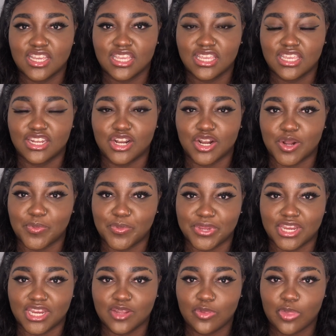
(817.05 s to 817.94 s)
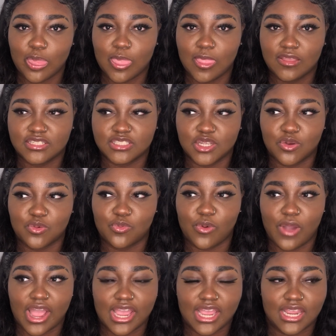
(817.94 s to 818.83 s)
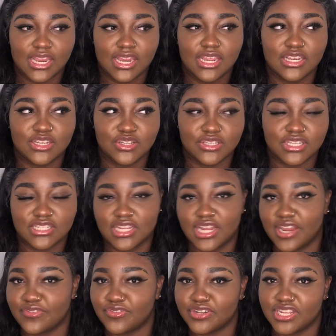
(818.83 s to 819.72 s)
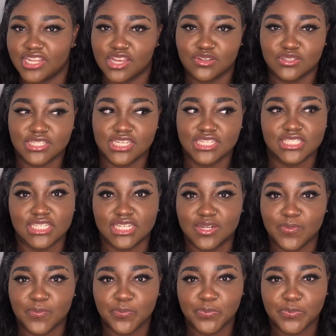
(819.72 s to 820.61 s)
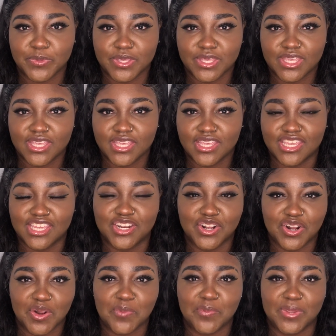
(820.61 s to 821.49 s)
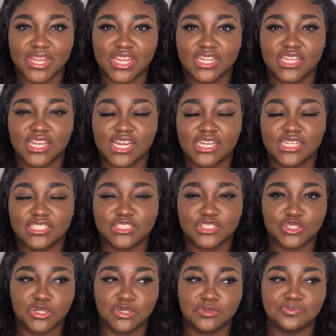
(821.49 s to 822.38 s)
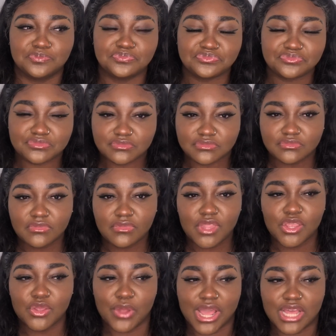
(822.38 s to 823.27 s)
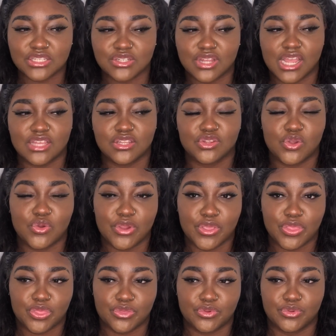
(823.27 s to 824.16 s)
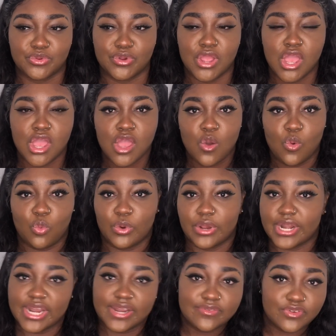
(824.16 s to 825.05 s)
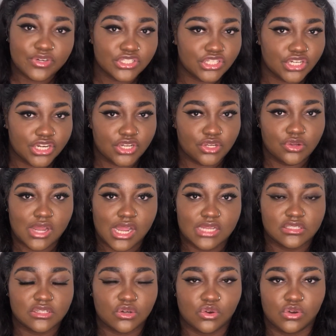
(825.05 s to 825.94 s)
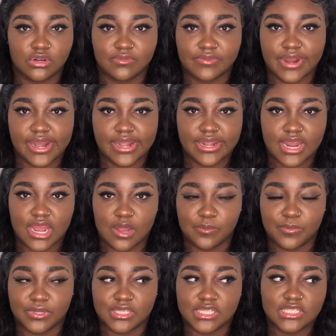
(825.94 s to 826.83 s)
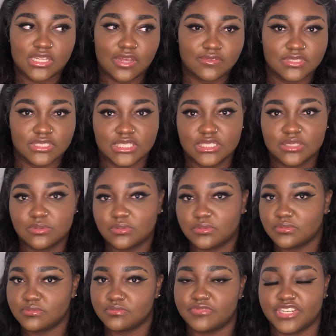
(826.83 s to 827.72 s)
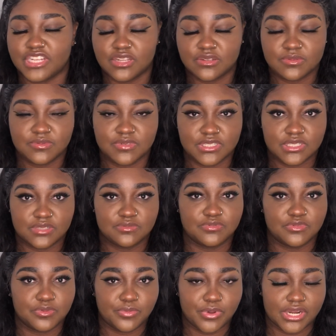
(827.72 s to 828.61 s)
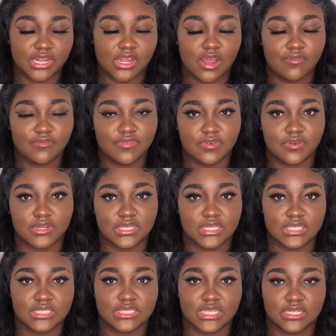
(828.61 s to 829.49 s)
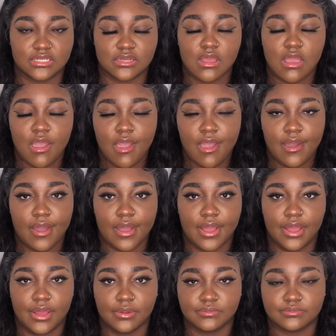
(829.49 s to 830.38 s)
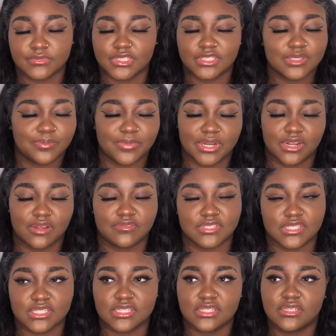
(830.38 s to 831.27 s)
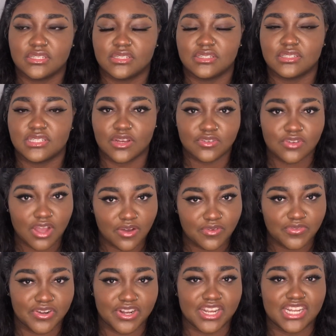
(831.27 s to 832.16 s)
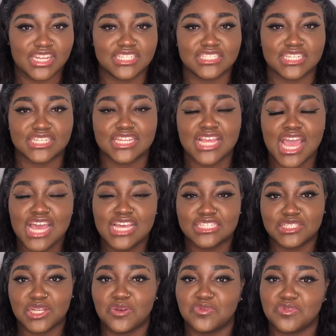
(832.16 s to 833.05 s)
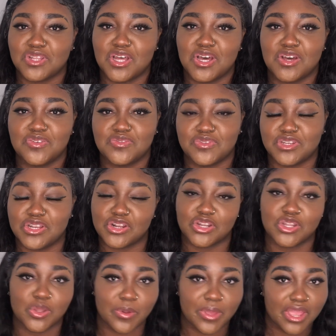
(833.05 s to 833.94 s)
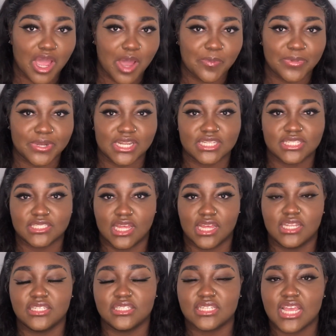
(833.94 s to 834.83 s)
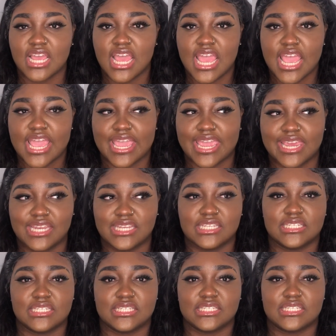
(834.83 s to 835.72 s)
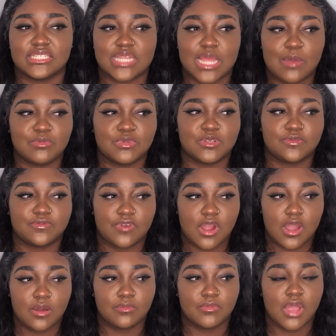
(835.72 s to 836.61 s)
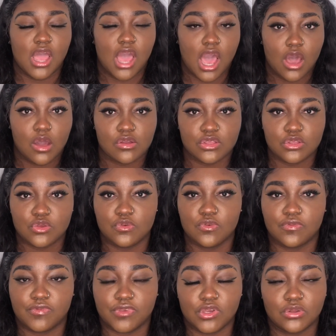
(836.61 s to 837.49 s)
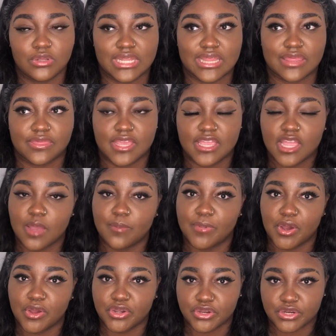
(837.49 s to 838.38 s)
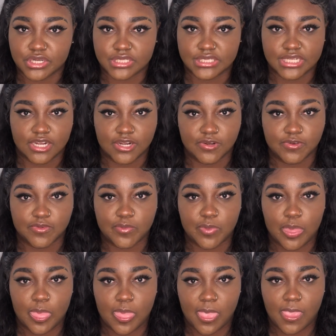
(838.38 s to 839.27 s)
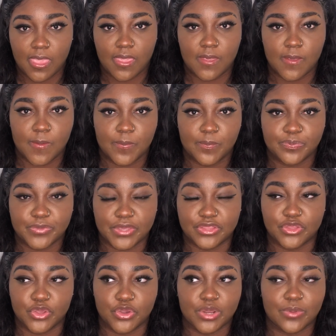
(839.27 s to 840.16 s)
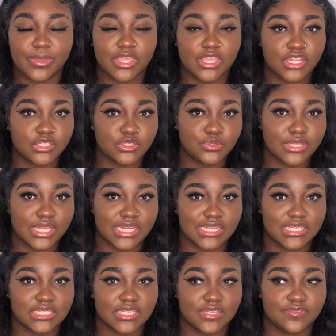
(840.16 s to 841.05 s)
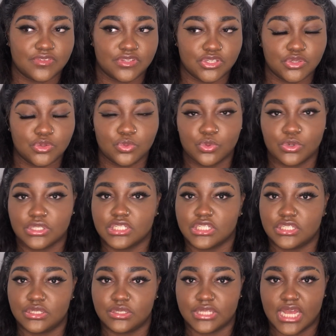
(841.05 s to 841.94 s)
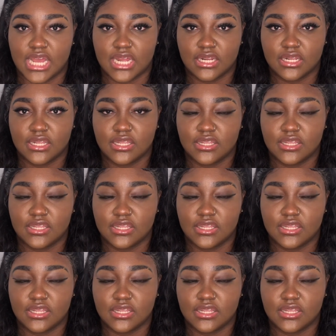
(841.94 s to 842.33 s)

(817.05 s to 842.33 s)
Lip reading: You know what I mean? So why do you think that everything else isn't? You know what I mean, guys? So, you know, as you guys are going through whatever journey you guys are on right now, but this obviously video for body confidence and not body confidence, self-confidence and self-love, you know, glowing up in a sense, it stems from how you feel and think about yourself. And the only way you can do that is if you want to do that.